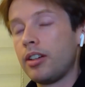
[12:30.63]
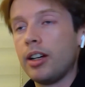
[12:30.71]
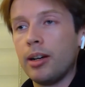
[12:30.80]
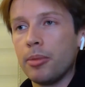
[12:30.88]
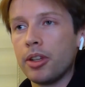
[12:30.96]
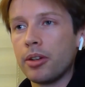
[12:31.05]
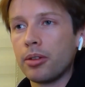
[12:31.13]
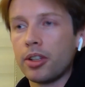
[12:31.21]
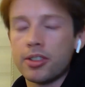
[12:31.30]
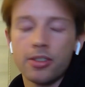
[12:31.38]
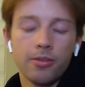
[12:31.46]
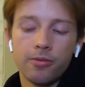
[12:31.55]
and there were
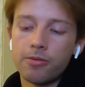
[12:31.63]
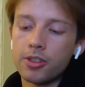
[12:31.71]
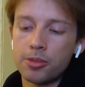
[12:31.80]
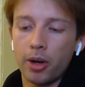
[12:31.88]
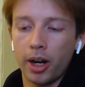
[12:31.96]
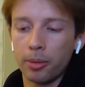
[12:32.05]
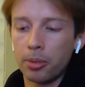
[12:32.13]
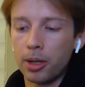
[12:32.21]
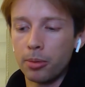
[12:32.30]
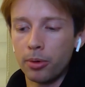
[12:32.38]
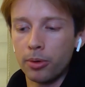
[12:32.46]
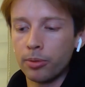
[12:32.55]
lots of inspiring
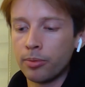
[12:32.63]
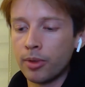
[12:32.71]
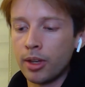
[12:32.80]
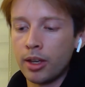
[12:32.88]
people